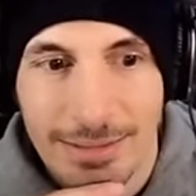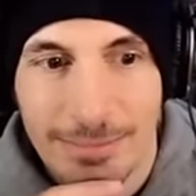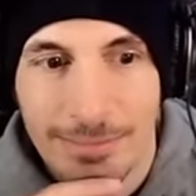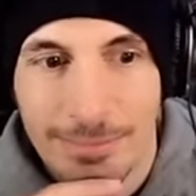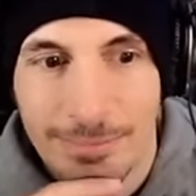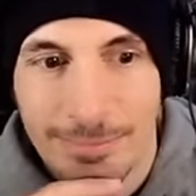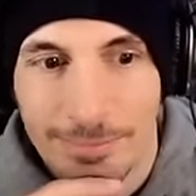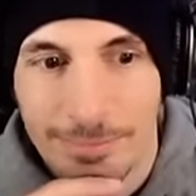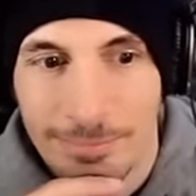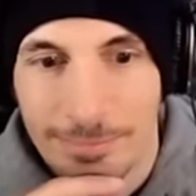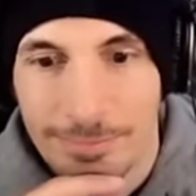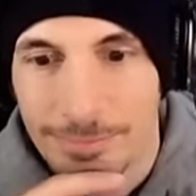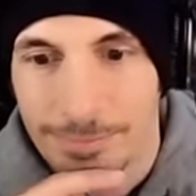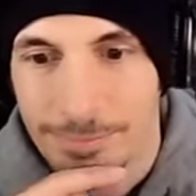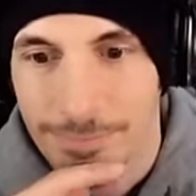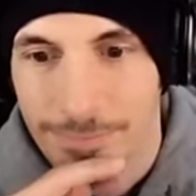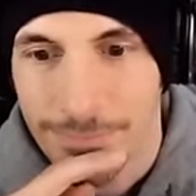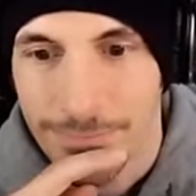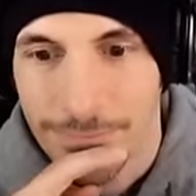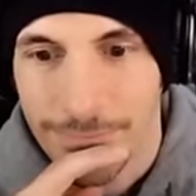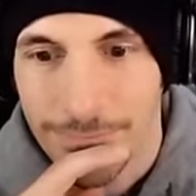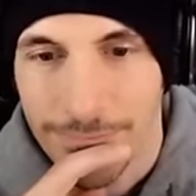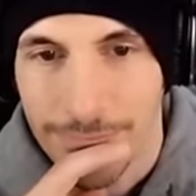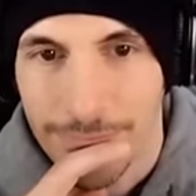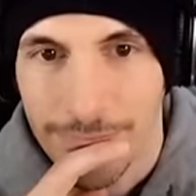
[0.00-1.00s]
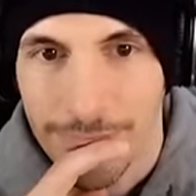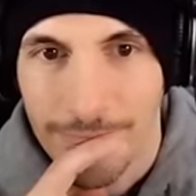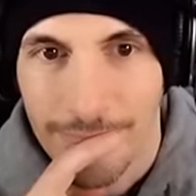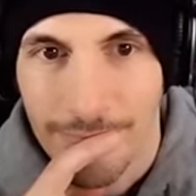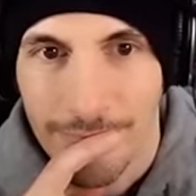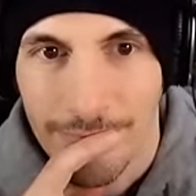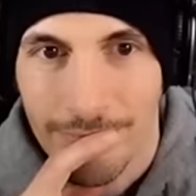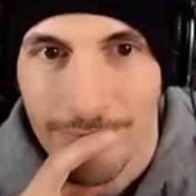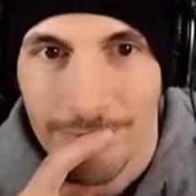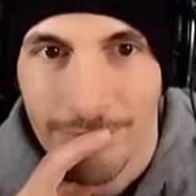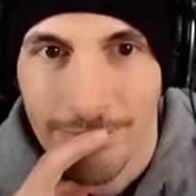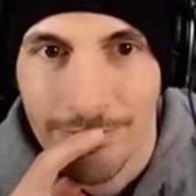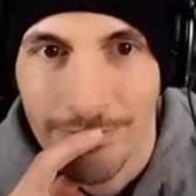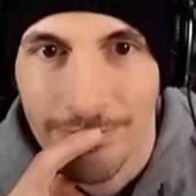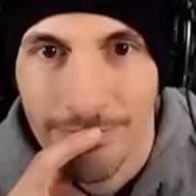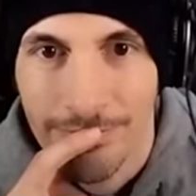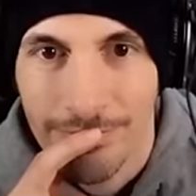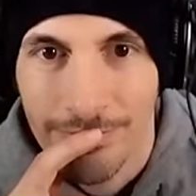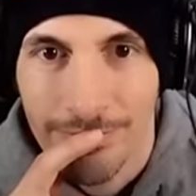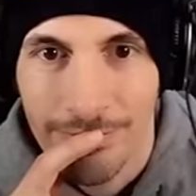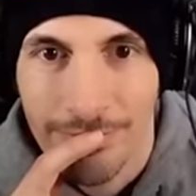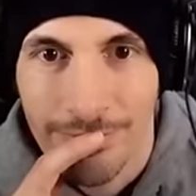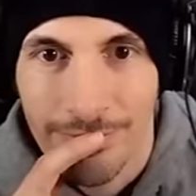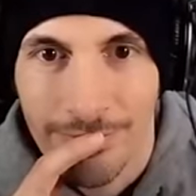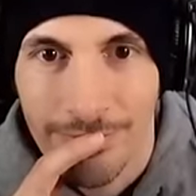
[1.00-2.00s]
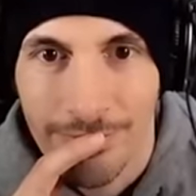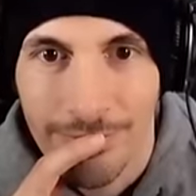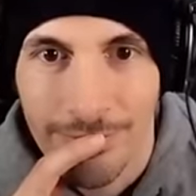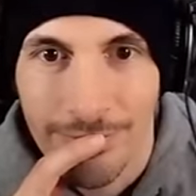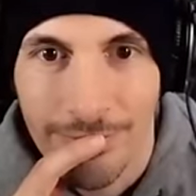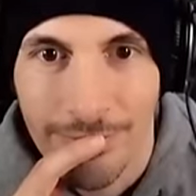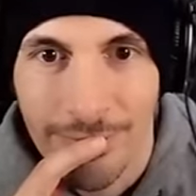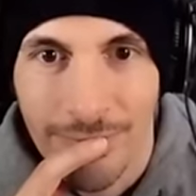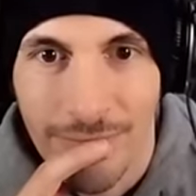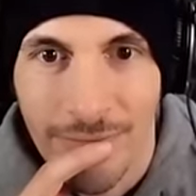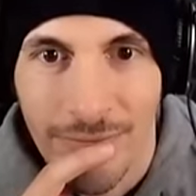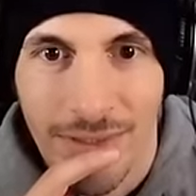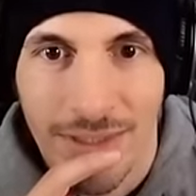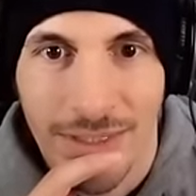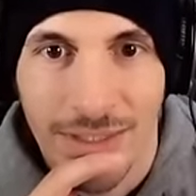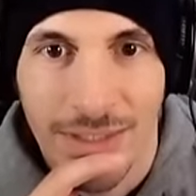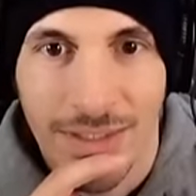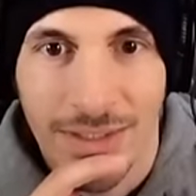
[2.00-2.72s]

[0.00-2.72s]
No one is speaking in this clip.